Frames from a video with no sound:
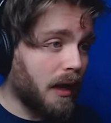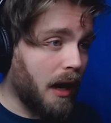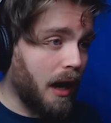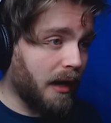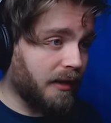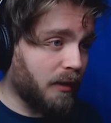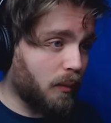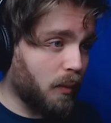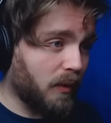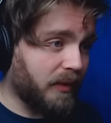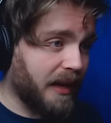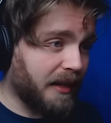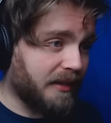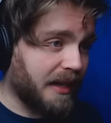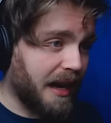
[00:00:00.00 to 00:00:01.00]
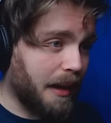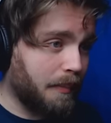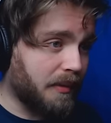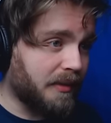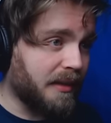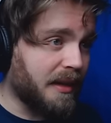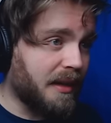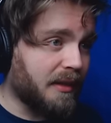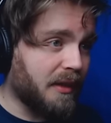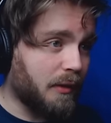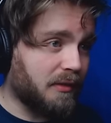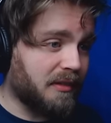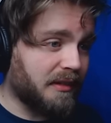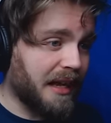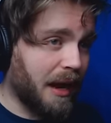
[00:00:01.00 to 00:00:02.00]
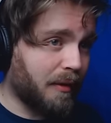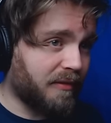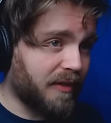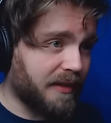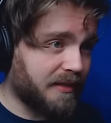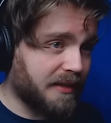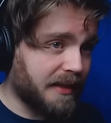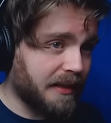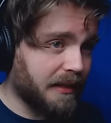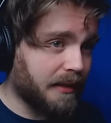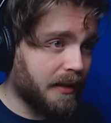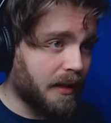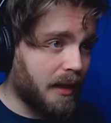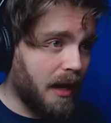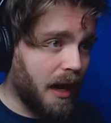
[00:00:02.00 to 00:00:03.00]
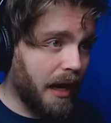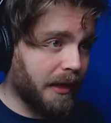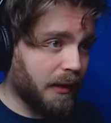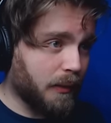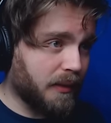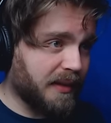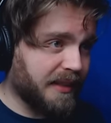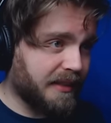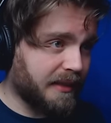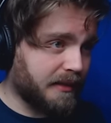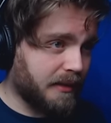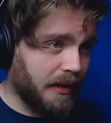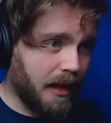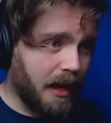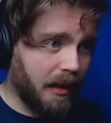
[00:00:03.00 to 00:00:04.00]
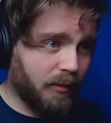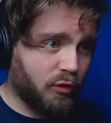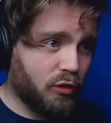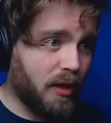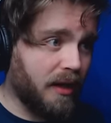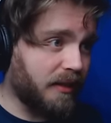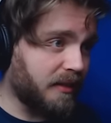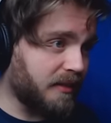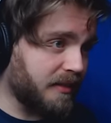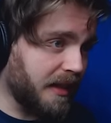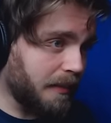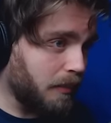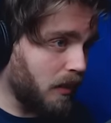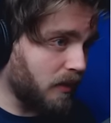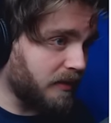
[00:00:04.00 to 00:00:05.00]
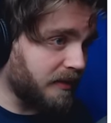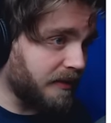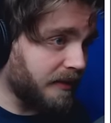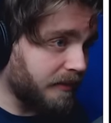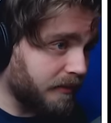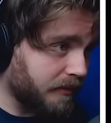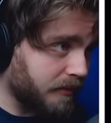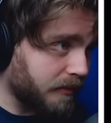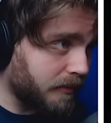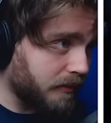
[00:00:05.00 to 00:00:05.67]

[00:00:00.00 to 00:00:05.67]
I don't want that to happen. There's a down vest here. I don't need it. I'm trying to stay positive.